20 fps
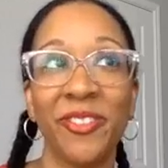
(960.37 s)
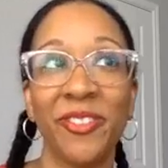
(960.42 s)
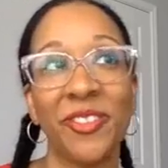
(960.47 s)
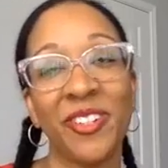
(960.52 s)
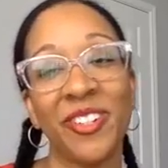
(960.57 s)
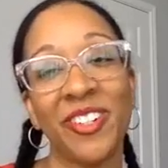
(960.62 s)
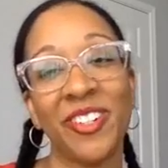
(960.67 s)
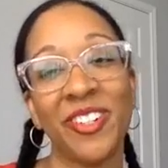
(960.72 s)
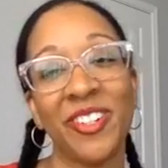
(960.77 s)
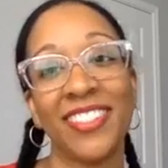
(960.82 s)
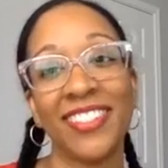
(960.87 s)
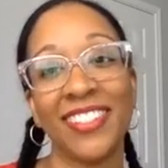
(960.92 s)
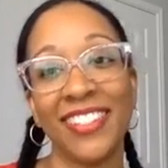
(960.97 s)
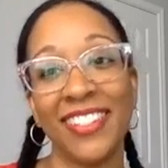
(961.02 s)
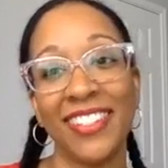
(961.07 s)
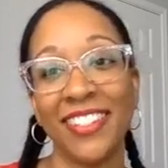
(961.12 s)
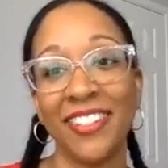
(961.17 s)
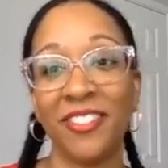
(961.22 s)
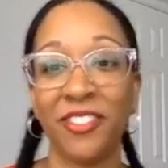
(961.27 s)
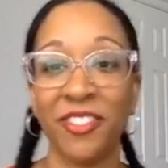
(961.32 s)
or a
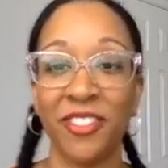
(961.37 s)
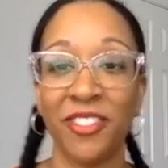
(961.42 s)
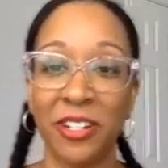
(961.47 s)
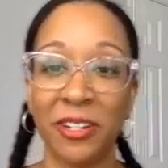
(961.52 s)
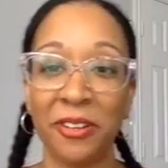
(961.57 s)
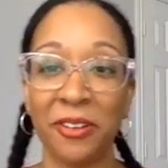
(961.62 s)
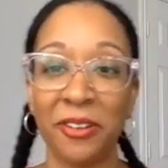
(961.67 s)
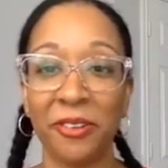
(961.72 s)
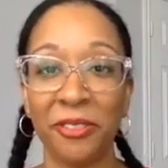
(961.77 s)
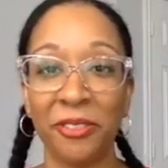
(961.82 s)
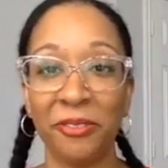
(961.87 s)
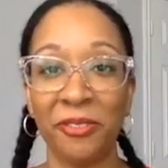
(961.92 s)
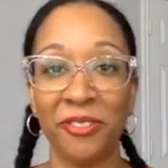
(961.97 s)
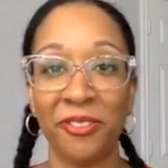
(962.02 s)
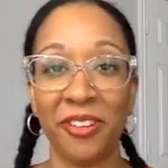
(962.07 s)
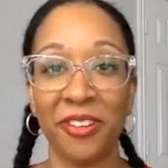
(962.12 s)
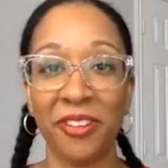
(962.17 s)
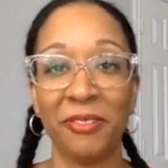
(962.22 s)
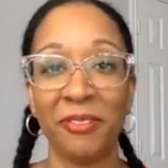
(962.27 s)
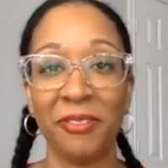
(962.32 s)
study on John, or go through
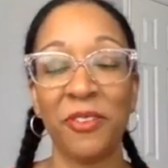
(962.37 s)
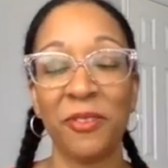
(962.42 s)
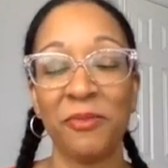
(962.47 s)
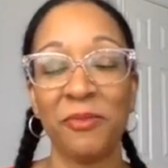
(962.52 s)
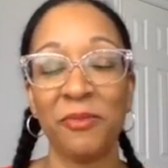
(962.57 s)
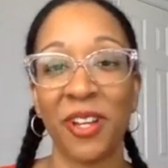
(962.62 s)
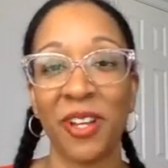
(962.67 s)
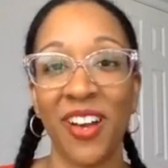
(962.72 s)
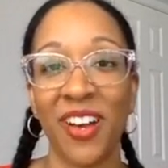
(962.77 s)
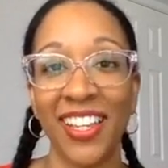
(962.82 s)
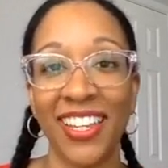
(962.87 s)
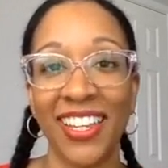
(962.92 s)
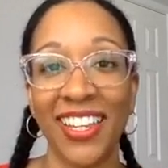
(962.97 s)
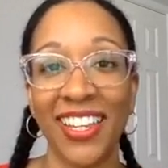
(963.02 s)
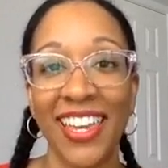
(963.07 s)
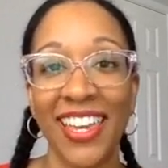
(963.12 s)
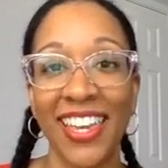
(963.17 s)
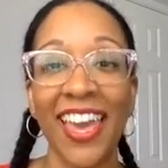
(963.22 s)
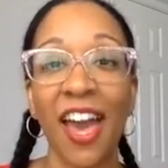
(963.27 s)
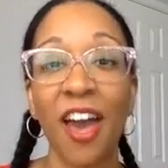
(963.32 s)
John, whatever you want to call it.
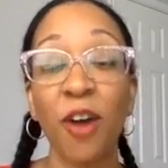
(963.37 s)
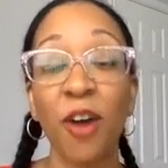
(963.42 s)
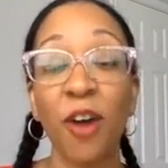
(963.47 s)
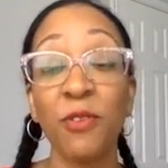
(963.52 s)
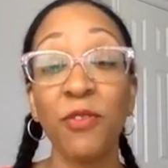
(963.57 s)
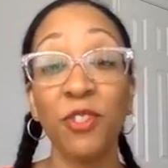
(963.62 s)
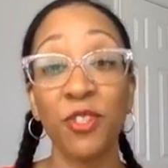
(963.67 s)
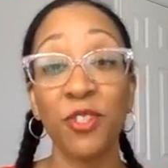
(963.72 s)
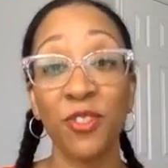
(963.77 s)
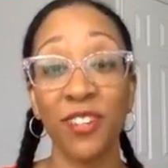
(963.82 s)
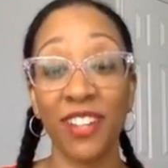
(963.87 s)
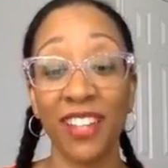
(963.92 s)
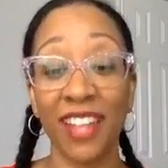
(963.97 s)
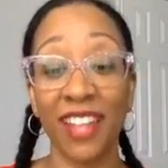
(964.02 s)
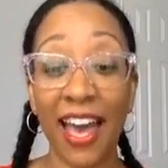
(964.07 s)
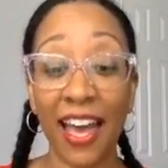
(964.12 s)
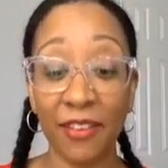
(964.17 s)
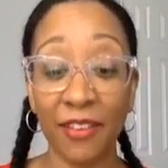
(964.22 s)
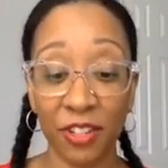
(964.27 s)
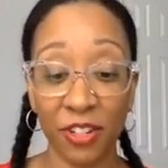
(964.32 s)
I hope you've enjoyed it.
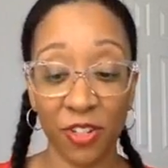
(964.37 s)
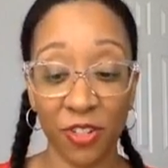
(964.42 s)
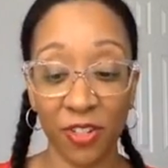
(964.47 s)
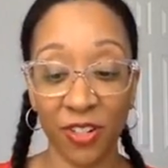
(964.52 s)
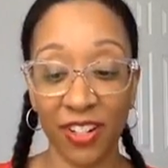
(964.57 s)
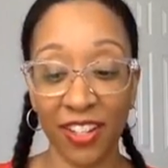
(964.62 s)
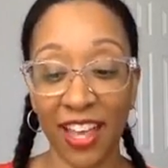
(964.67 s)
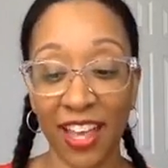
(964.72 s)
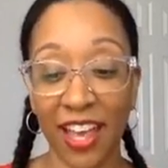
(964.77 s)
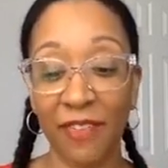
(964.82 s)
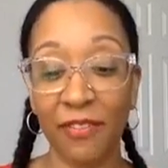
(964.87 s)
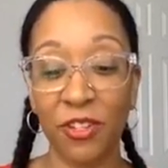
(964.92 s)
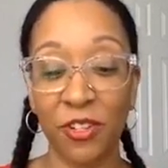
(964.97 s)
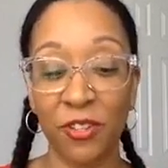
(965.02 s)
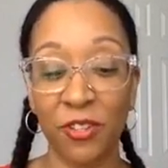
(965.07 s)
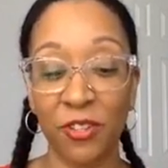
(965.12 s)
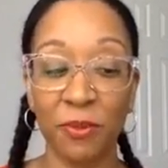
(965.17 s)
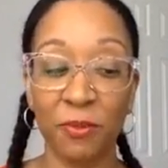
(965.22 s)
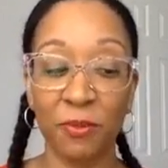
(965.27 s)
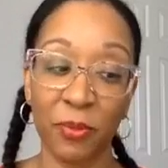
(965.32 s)
I've enjoyed it. I've
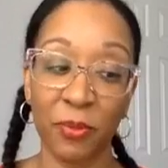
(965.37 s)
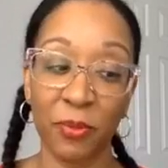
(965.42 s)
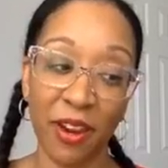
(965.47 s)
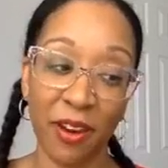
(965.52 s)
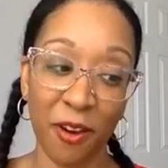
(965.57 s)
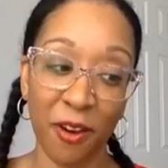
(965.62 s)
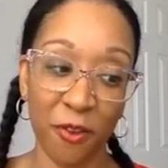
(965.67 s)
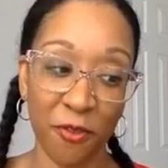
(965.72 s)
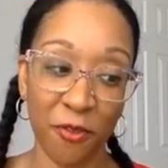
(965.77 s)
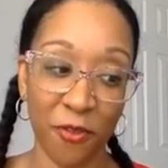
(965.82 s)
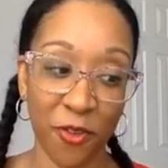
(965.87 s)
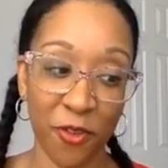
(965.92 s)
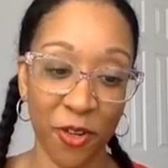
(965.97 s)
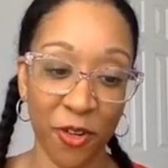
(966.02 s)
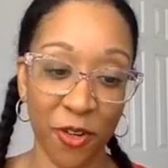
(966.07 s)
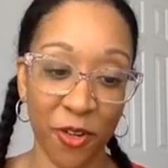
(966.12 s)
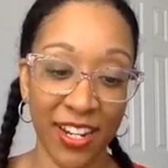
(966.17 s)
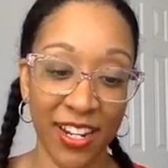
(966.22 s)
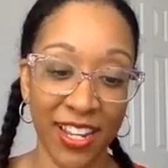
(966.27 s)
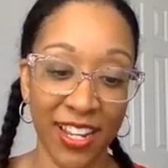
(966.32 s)
enjoyed preparing for
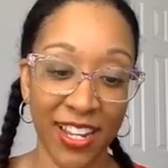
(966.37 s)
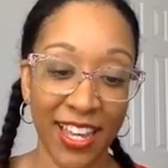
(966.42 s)
it.